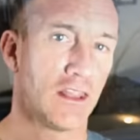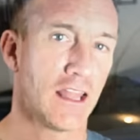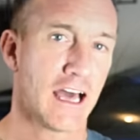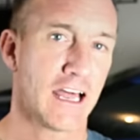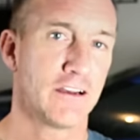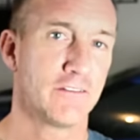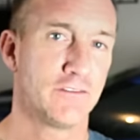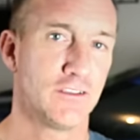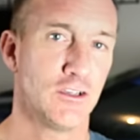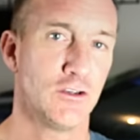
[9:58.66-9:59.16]
a
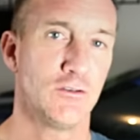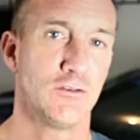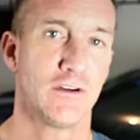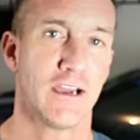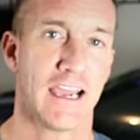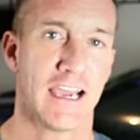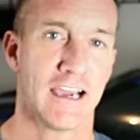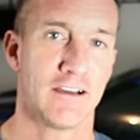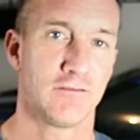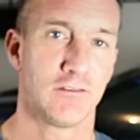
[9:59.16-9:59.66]
lot of you
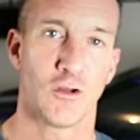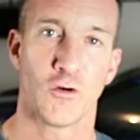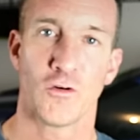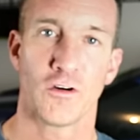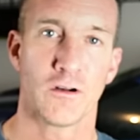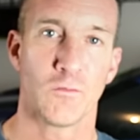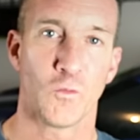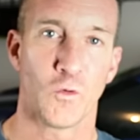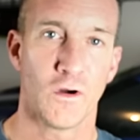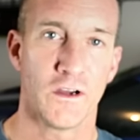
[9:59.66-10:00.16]
have
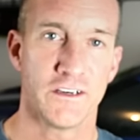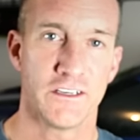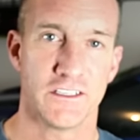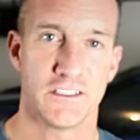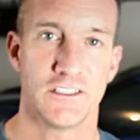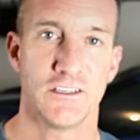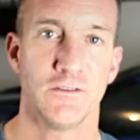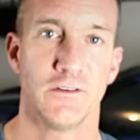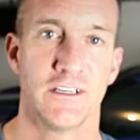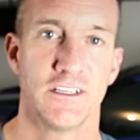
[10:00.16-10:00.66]
lowered them 1 to
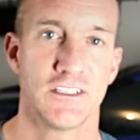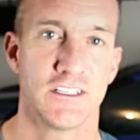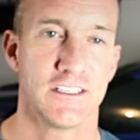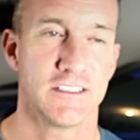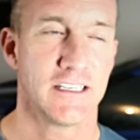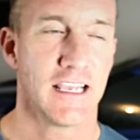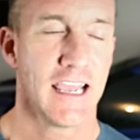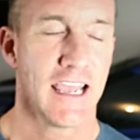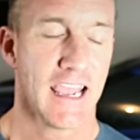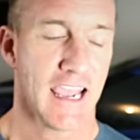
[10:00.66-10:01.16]
2
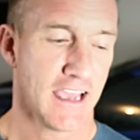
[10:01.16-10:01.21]
inches,